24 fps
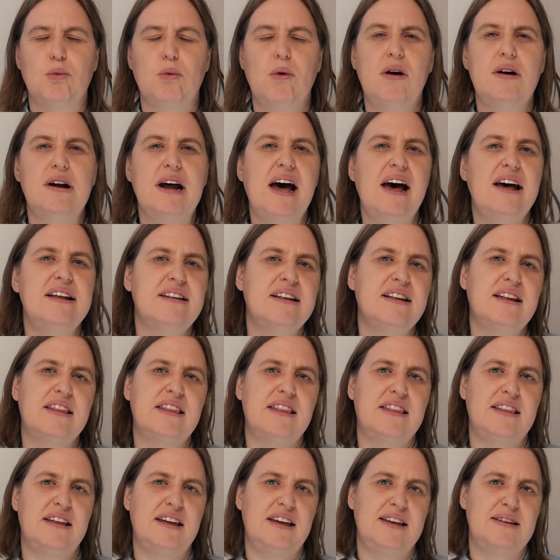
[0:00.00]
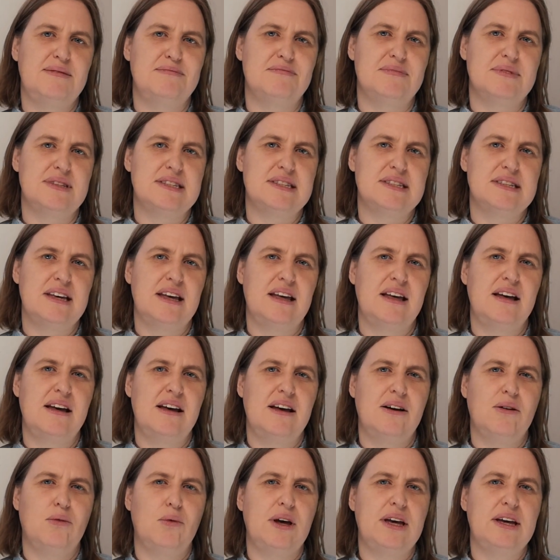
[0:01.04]
What are the themes
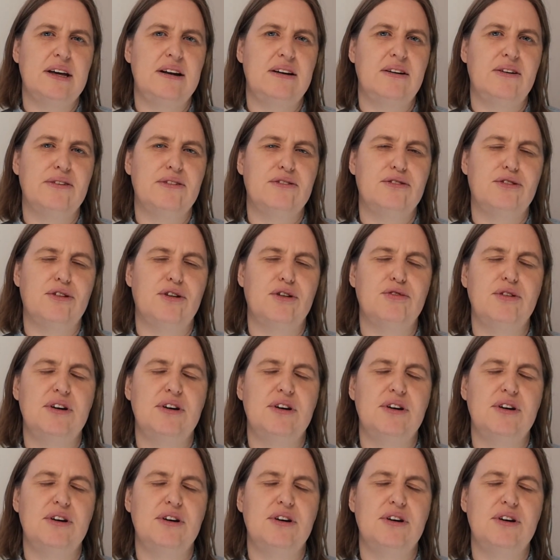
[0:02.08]
we can look for?